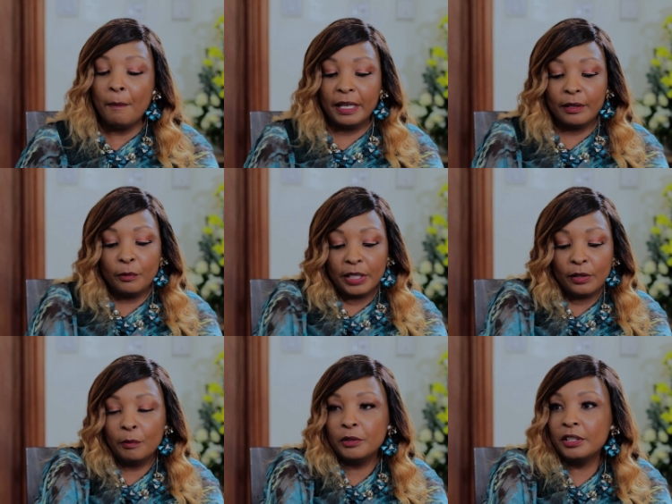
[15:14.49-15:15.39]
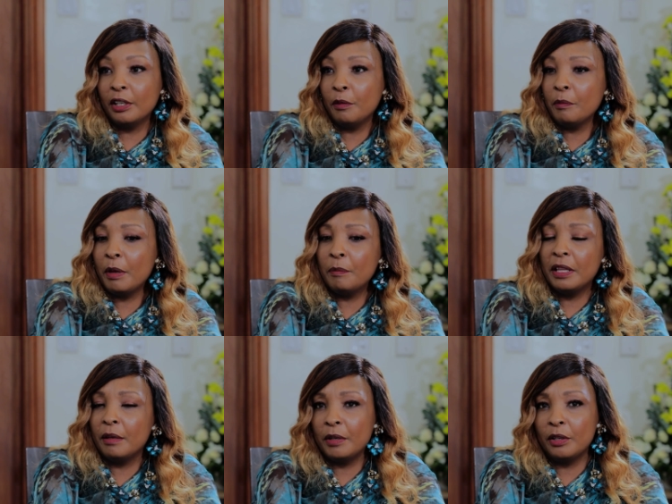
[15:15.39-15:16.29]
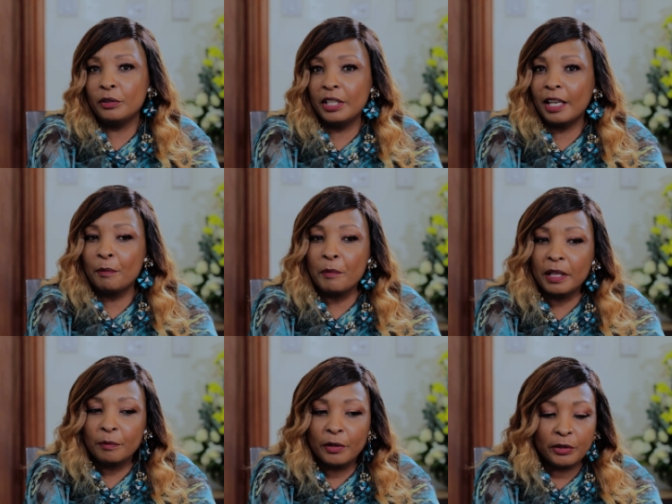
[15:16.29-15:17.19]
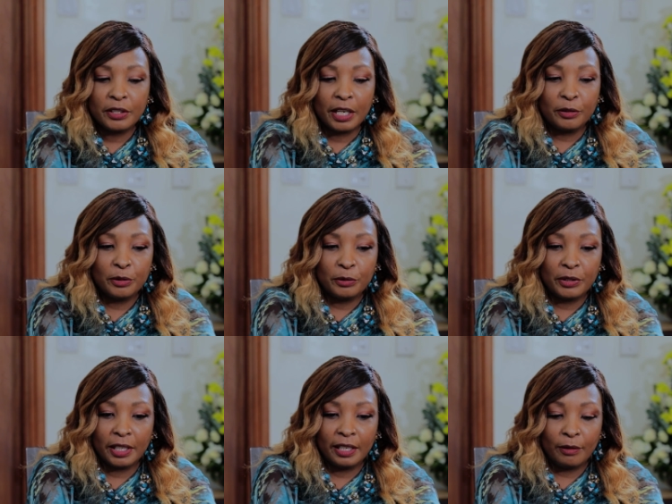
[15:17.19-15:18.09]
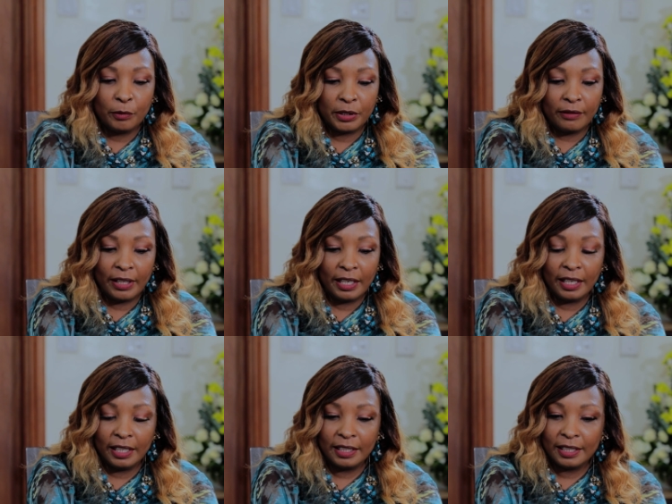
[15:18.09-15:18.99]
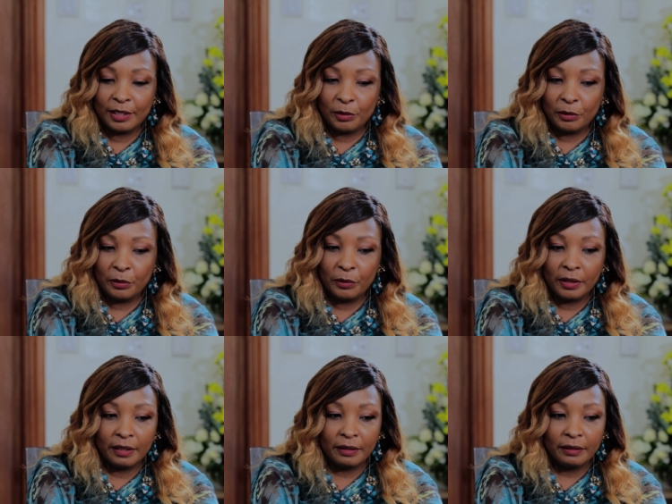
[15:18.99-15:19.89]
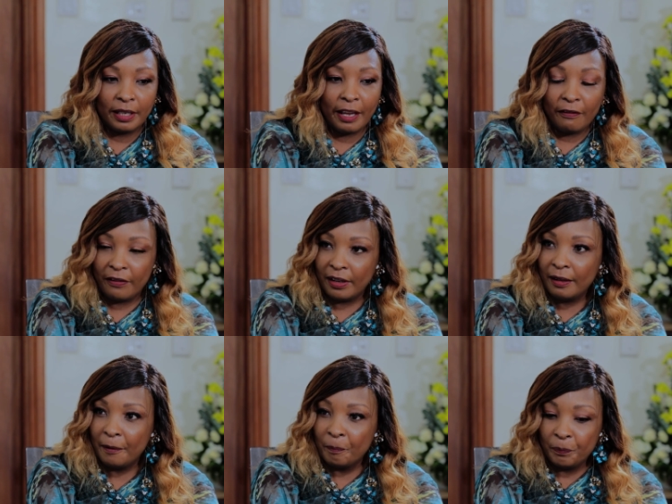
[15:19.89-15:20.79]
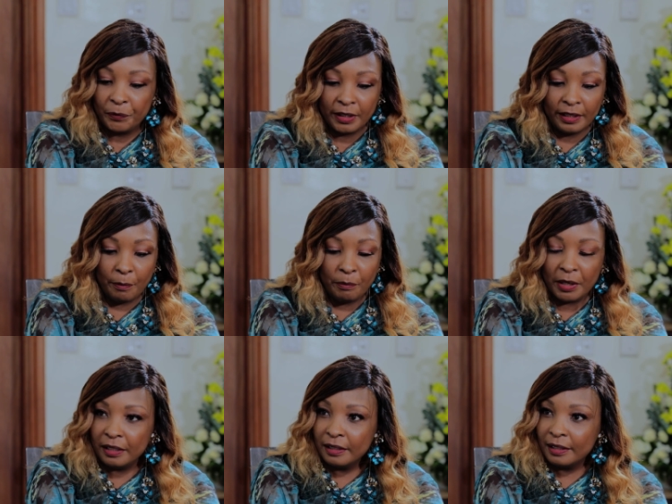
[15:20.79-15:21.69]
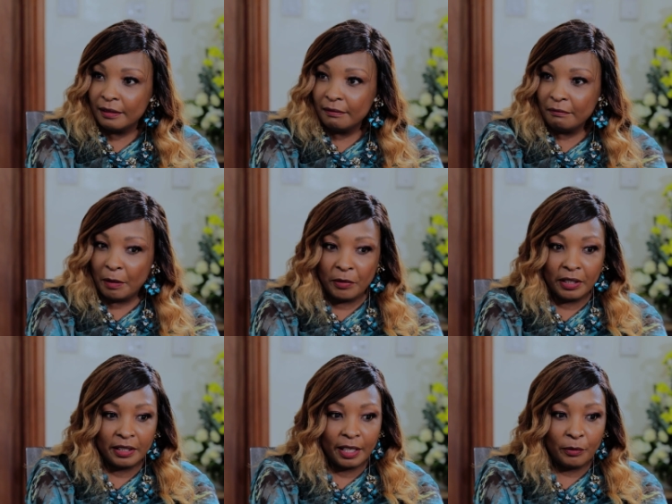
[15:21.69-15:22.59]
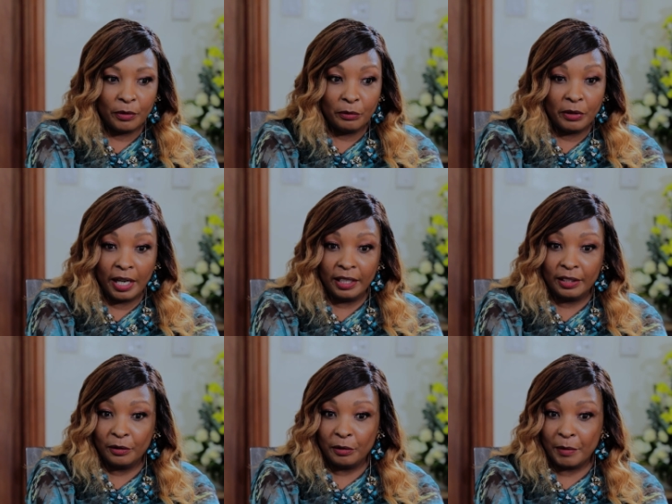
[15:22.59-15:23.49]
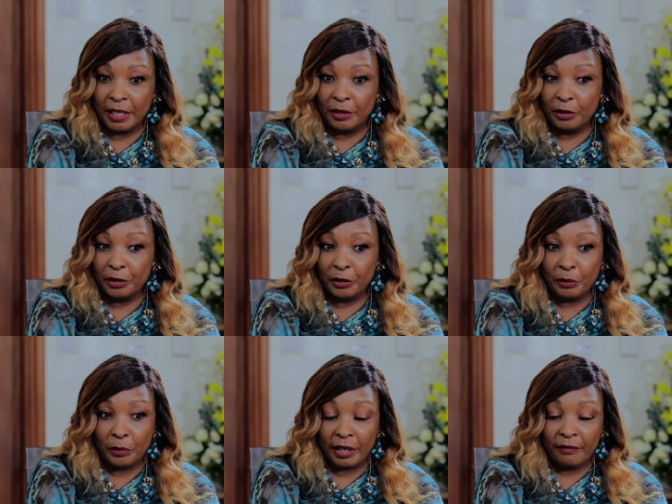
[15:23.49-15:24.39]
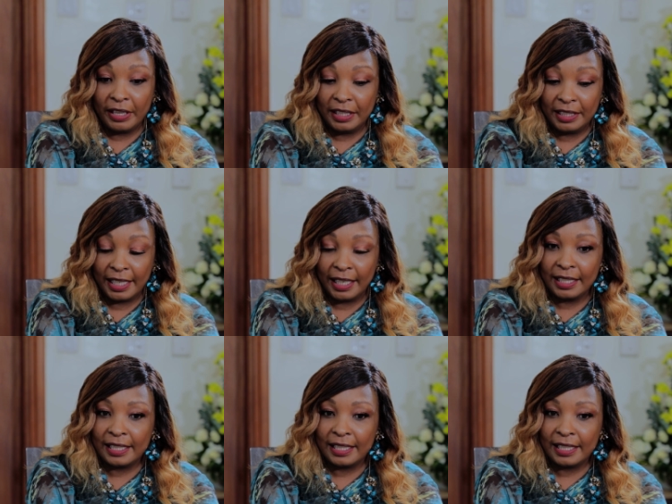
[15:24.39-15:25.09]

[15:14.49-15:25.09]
But what's mujengo, maybe they may not take milk because they're used to taking, whatever they eat is so heavy. The beans, maybe they take with ugali or madondo or whatever they take.